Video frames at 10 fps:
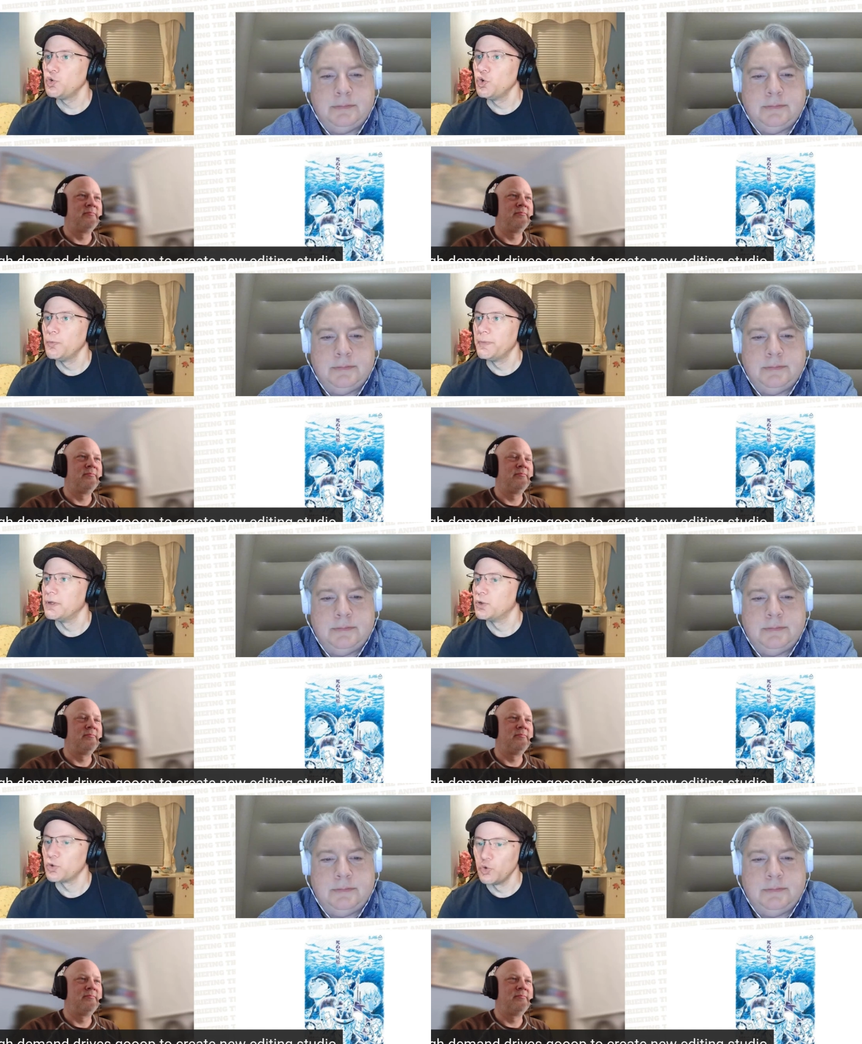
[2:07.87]
Speaker 1: qooop,
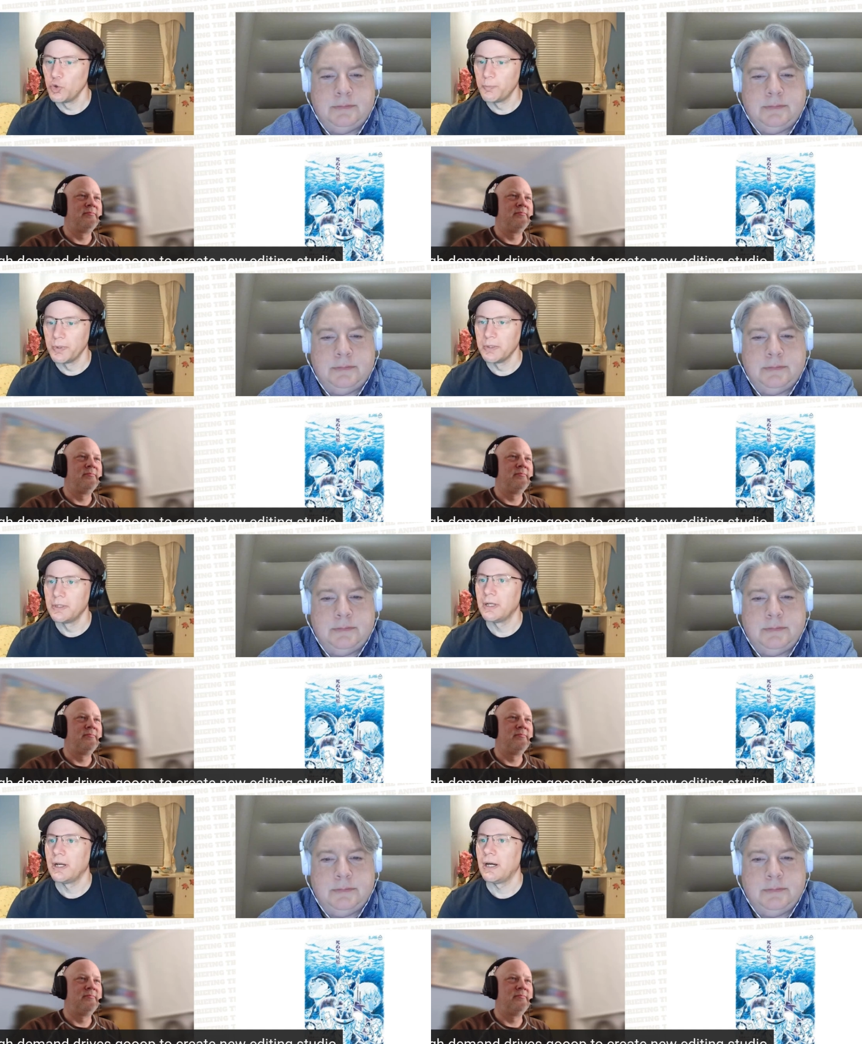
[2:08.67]
qooop.
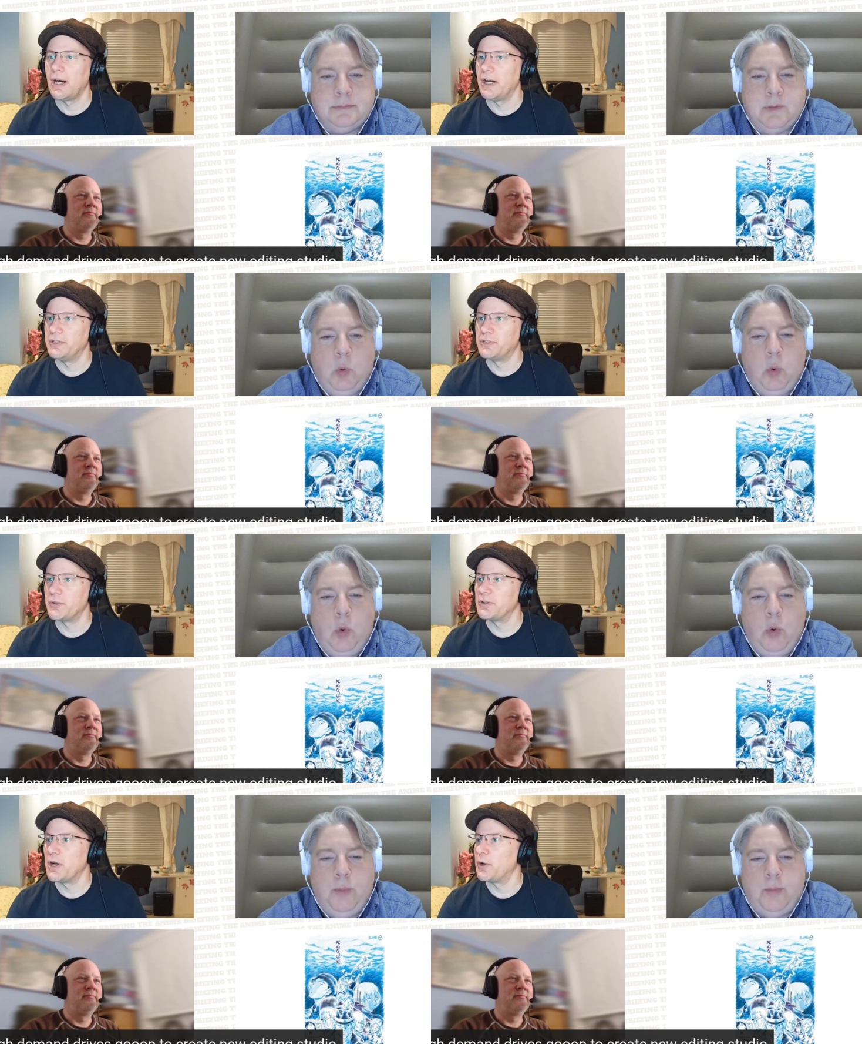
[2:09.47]
I
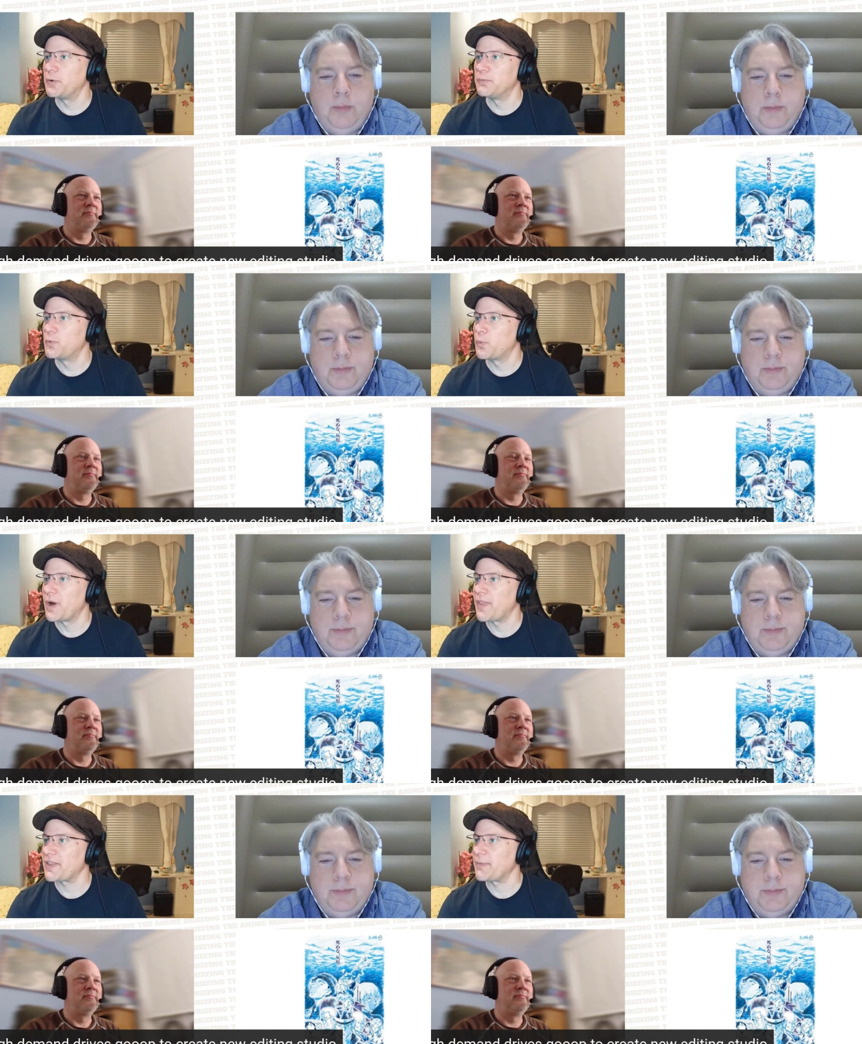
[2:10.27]
don't know where that's